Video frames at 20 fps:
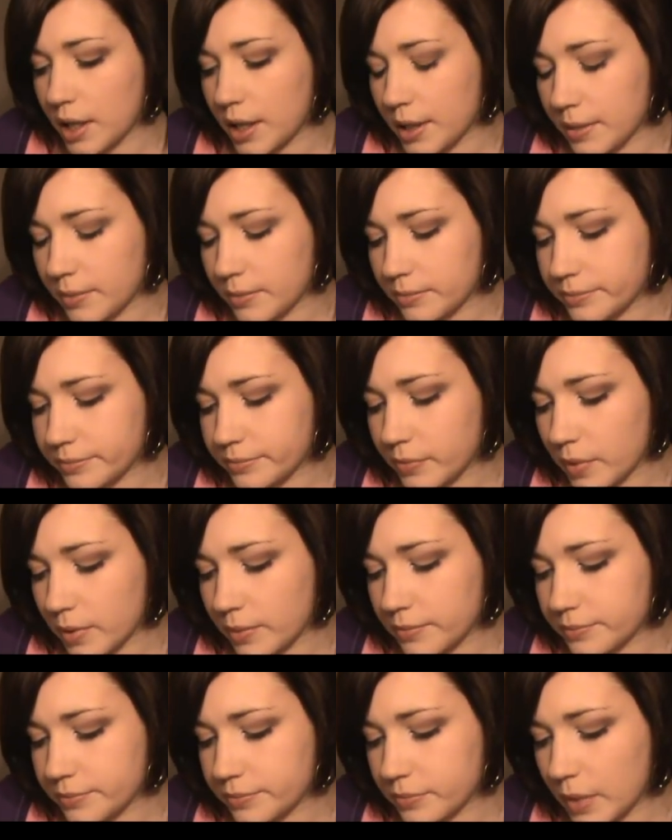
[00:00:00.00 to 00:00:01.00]
um,
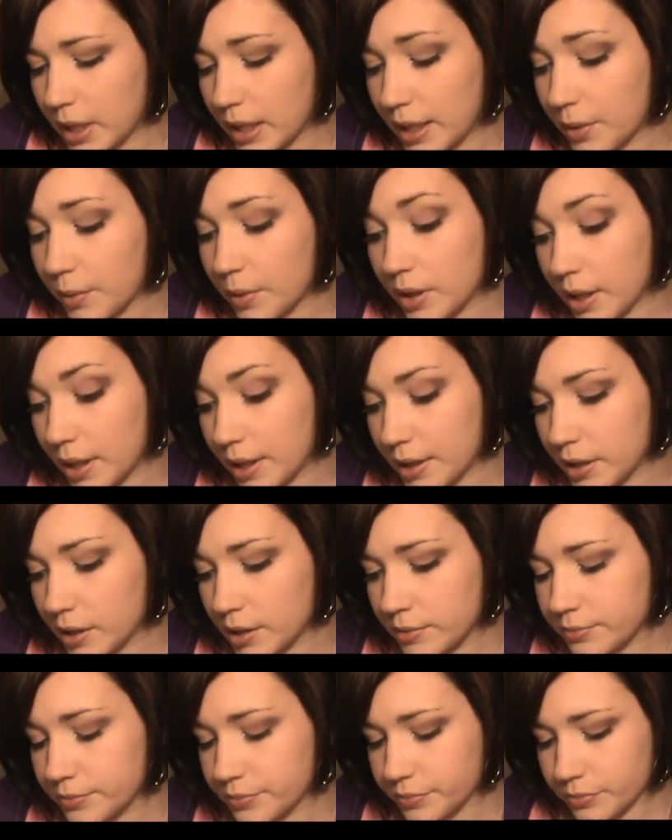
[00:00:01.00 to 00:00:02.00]
a liquid liner
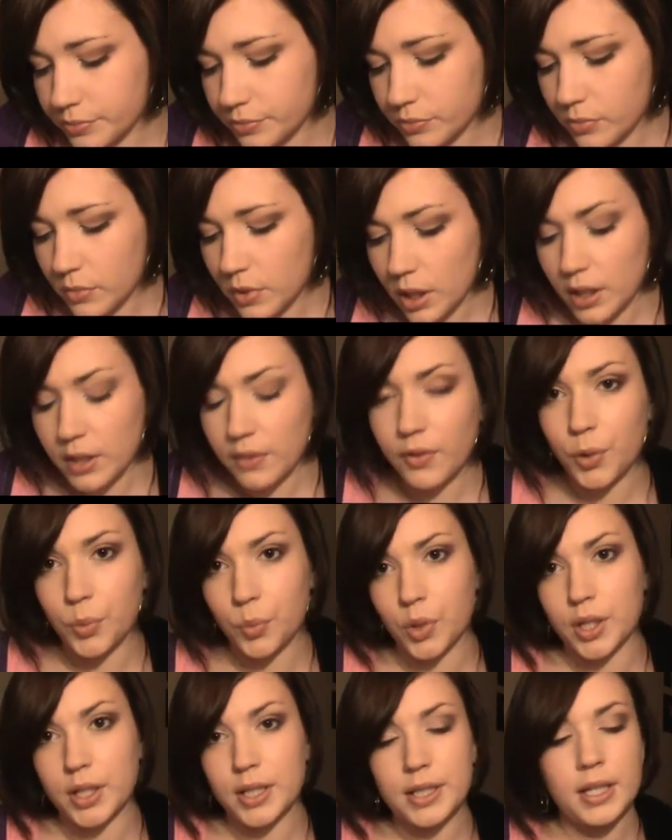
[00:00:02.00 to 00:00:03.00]
if you
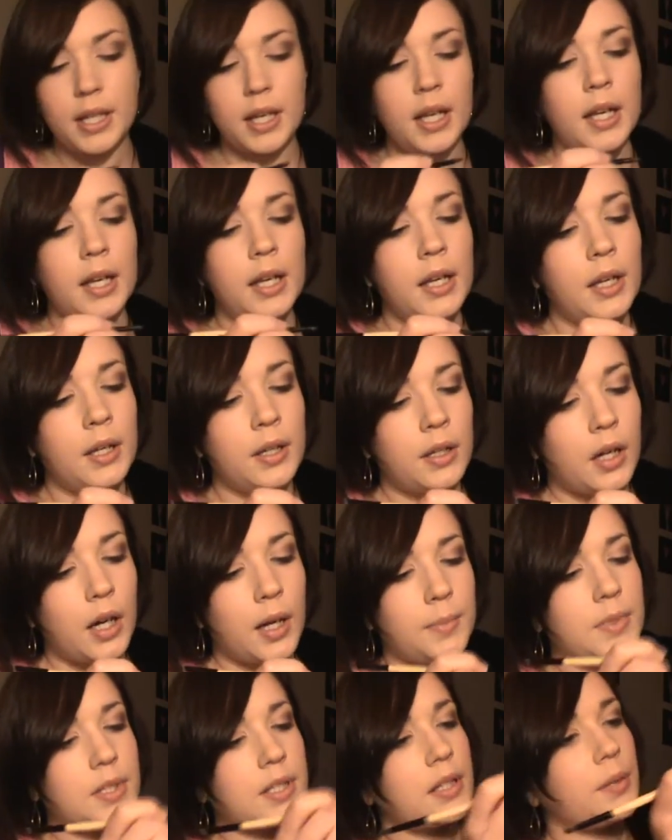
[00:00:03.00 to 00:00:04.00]
want.
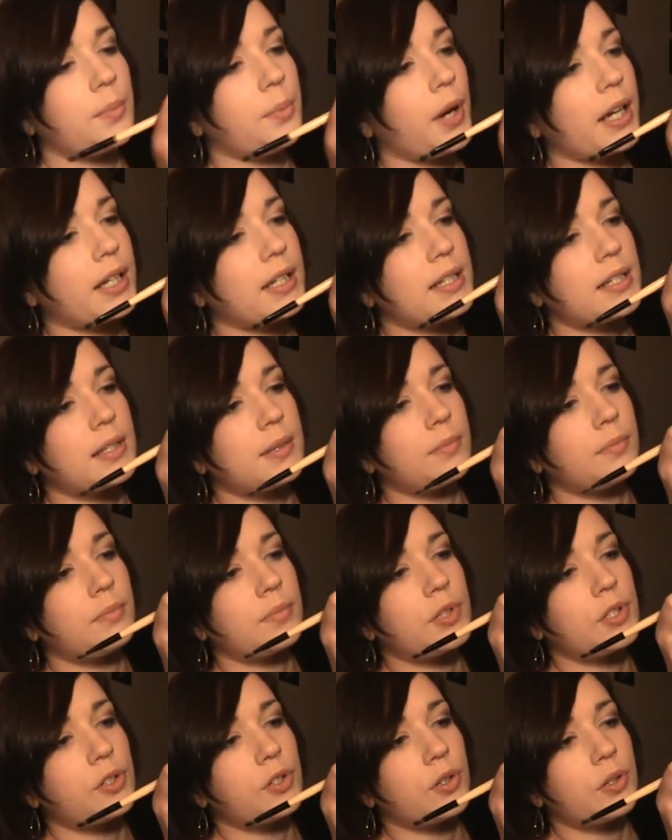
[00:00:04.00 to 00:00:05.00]
I'm just going to practice some
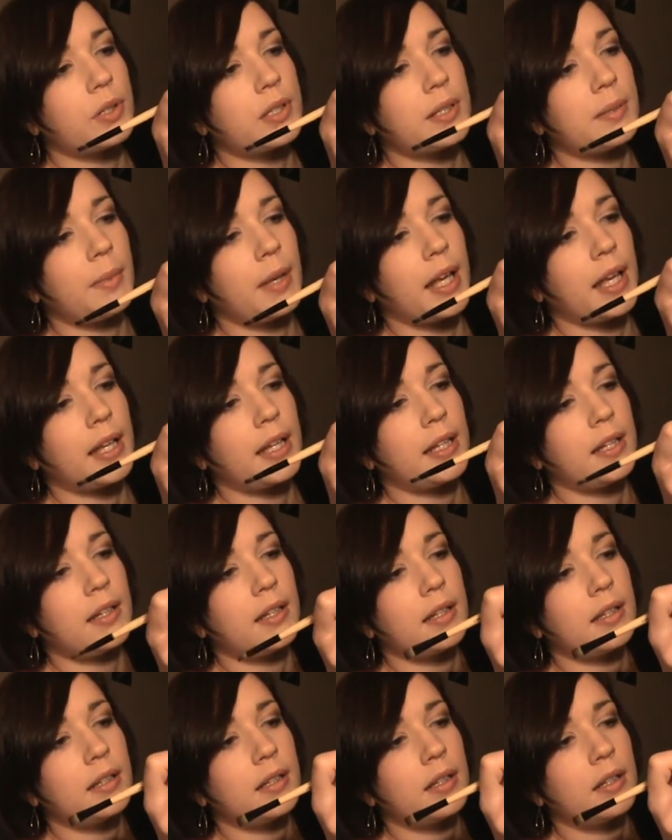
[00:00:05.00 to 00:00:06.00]
strokes on my
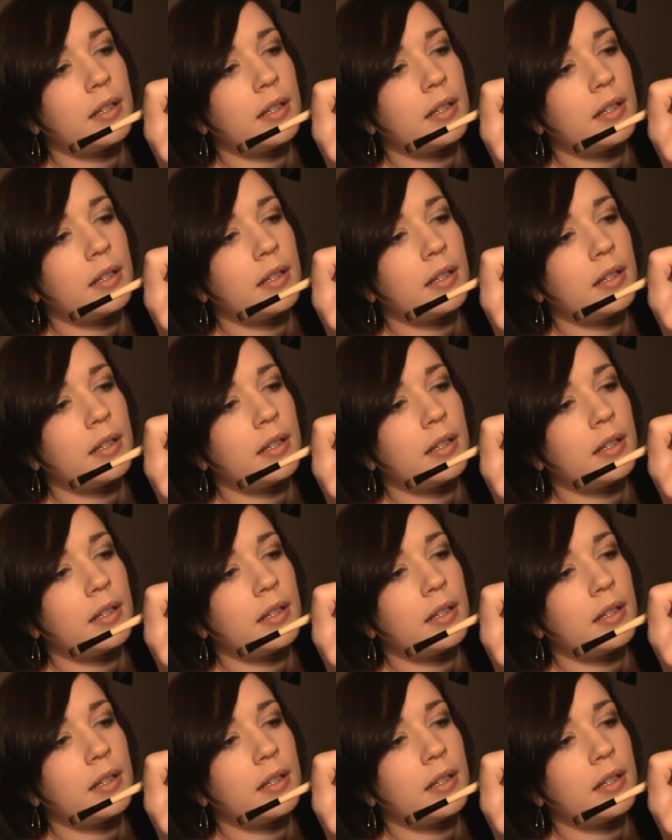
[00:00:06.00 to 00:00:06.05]
hand.